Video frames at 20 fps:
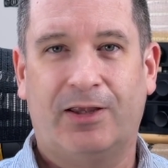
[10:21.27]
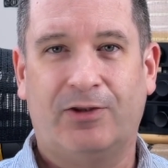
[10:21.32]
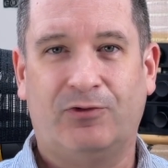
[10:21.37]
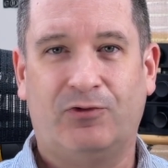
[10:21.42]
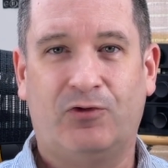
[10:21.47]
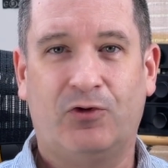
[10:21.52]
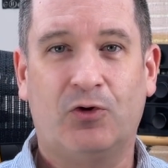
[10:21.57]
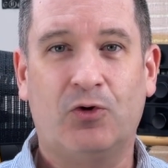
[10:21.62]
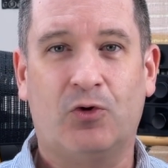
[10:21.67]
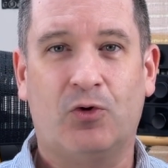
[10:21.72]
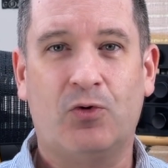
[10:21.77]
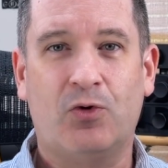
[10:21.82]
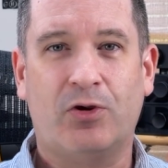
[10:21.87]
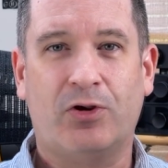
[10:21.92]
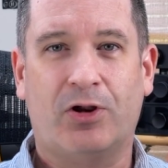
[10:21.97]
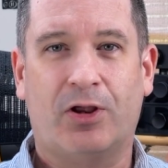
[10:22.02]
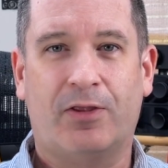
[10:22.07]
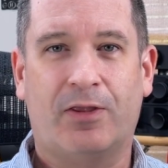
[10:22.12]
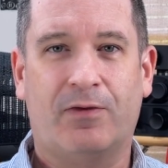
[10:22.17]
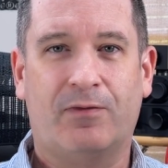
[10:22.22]
do,
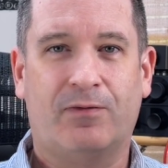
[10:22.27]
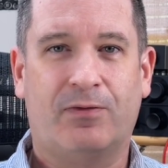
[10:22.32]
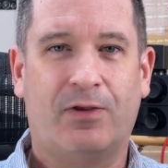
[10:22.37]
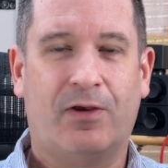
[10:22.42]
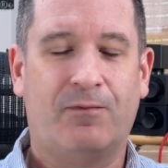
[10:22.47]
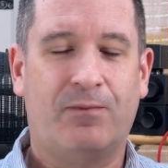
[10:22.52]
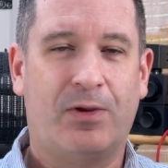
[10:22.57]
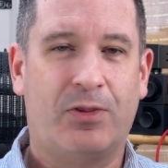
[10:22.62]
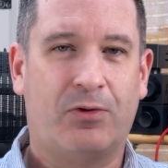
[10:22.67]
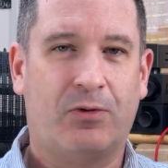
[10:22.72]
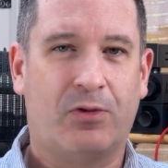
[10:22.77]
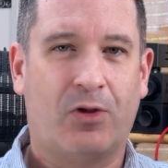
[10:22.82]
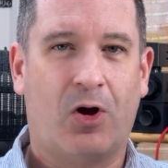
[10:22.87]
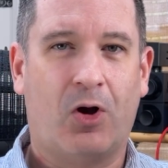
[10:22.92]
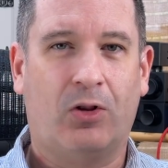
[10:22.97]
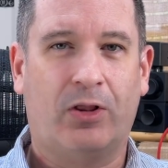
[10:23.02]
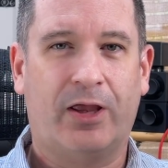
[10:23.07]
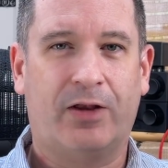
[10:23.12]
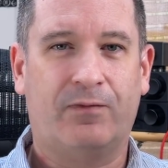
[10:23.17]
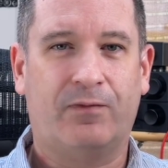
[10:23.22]
they've been through the
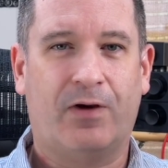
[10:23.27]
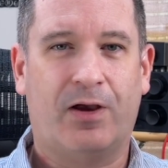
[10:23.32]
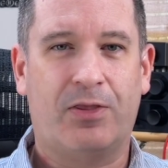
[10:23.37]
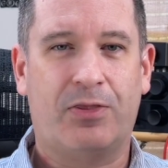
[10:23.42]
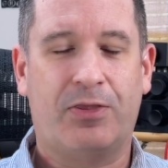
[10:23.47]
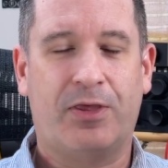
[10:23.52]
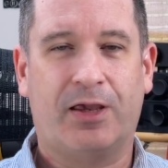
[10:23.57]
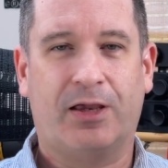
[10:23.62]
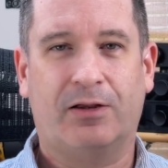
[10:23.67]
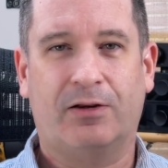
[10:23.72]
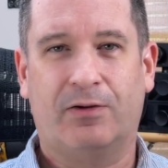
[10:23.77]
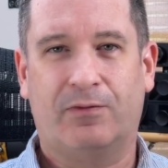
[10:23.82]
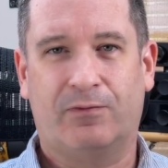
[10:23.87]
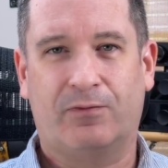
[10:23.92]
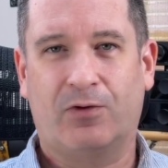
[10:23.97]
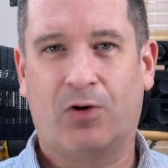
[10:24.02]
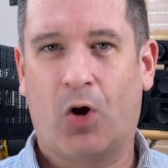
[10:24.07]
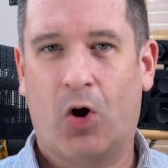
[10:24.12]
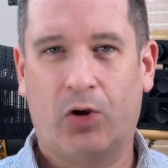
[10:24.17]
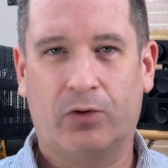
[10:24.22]
whole HiFi thing and
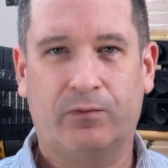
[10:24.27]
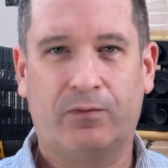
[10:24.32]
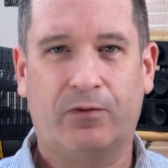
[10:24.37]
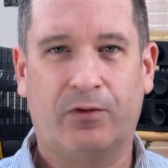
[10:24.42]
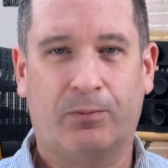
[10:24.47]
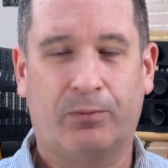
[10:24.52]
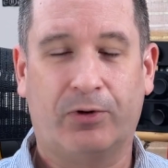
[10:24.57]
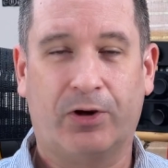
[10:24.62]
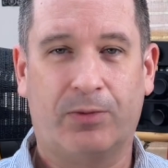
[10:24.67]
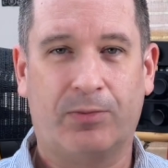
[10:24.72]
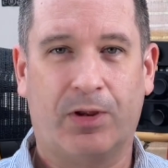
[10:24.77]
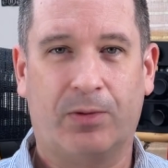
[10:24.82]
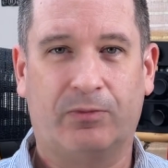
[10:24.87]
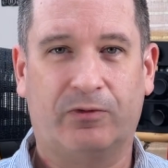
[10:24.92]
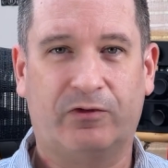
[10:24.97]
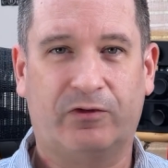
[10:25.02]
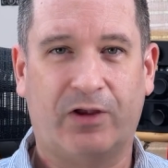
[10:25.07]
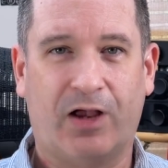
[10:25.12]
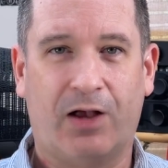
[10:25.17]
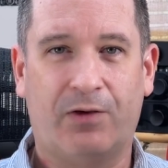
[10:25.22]
have gone for the premium
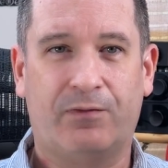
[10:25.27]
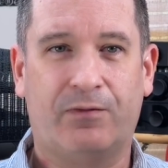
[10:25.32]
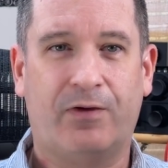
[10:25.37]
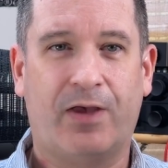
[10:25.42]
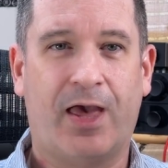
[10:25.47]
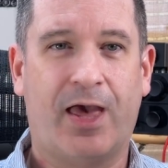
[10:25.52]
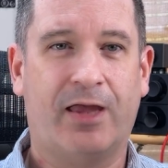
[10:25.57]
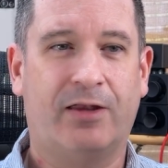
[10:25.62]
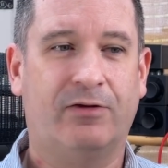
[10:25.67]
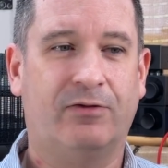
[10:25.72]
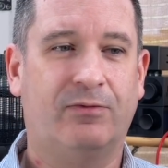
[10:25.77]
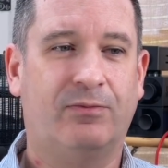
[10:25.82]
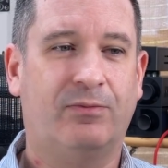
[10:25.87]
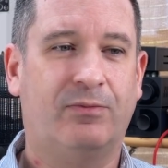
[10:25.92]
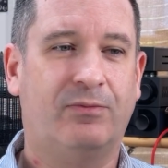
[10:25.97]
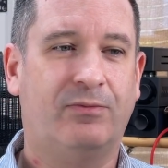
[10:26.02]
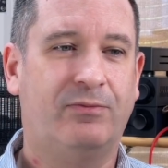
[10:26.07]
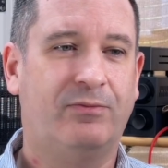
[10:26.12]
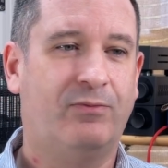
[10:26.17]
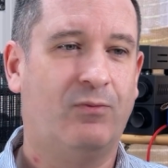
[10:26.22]
stuff and
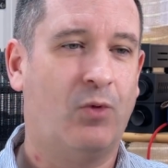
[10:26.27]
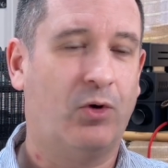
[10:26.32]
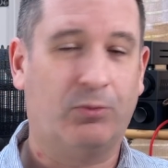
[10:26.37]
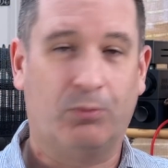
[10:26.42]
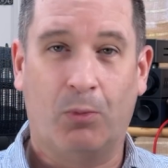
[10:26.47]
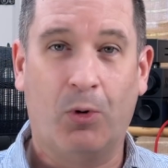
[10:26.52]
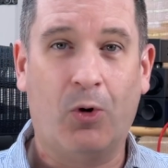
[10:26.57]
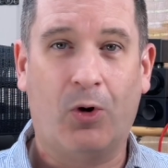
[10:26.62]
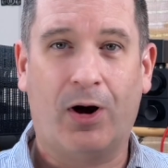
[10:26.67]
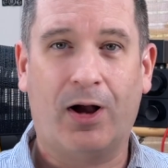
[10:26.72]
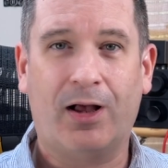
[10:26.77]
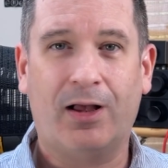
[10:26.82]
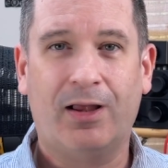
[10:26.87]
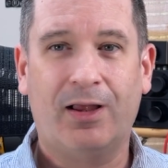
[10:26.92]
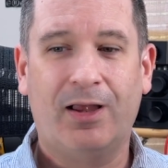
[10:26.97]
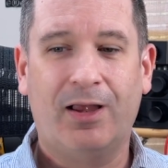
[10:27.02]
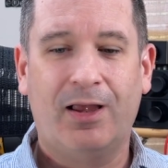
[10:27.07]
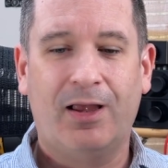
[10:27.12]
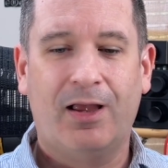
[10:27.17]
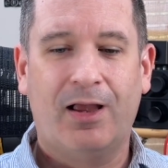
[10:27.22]
want more,
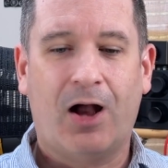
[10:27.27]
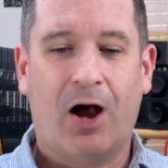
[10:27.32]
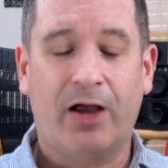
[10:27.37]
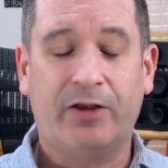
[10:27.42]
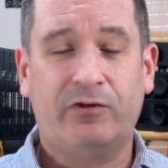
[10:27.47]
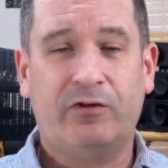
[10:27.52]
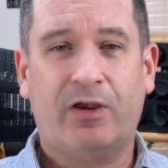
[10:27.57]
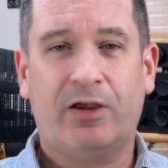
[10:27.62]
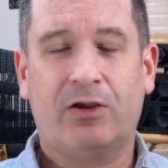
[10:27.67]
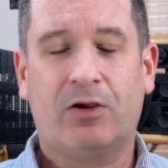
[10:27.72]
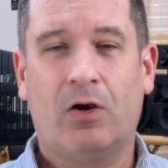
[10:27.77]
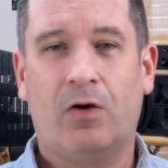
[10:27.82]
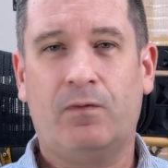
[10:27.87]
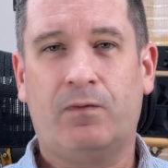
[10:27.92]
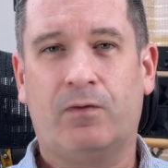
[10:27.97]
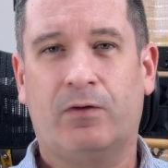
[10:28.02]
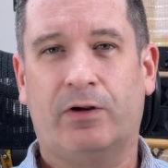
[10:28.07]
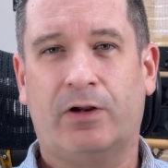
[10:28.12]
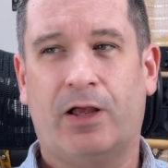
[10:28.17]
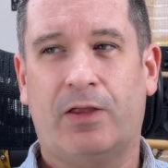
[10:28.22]
I'd say go for it.